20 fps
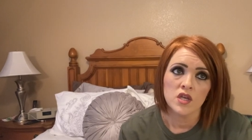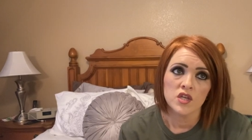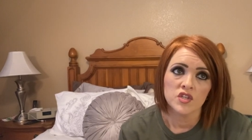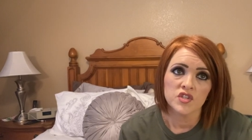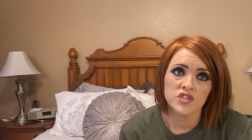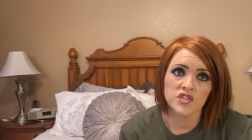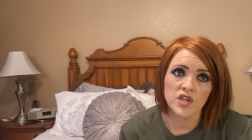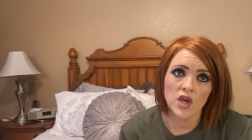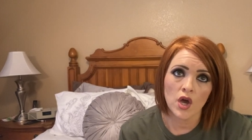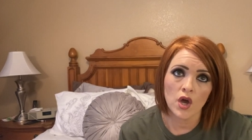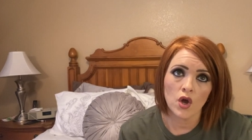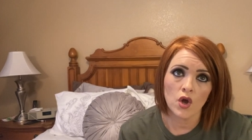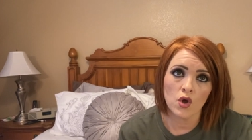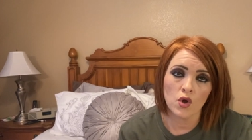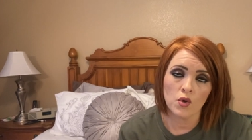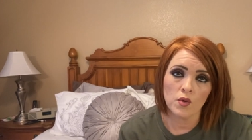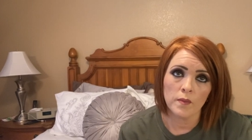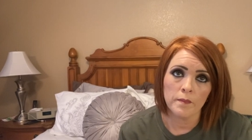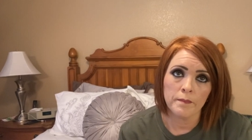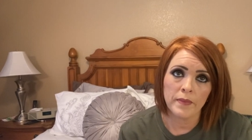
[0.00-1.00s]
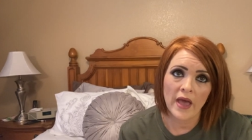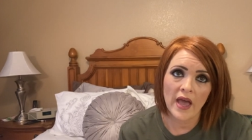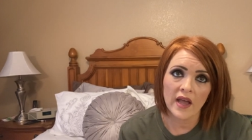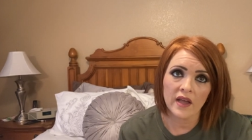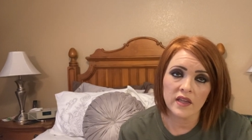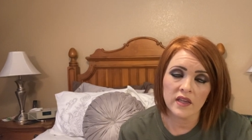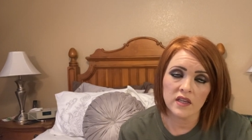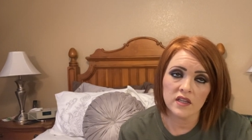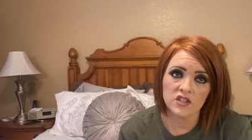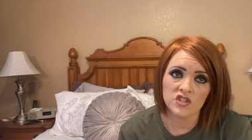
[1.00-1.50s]
So
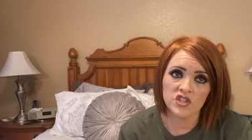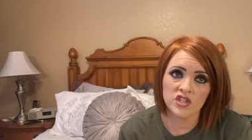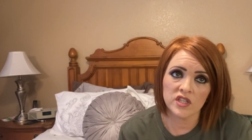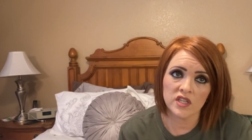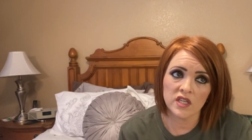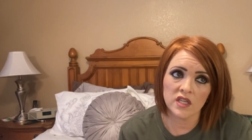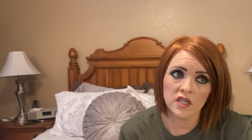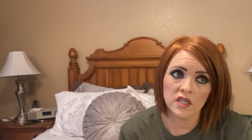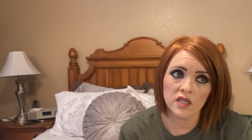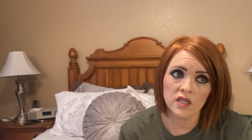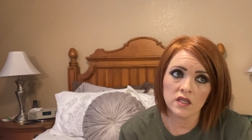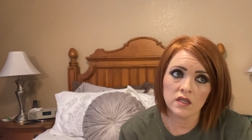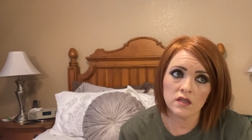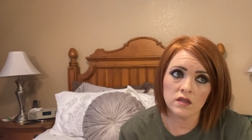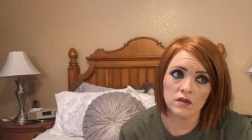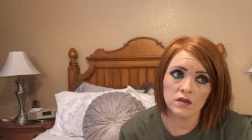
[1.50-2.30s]
back, she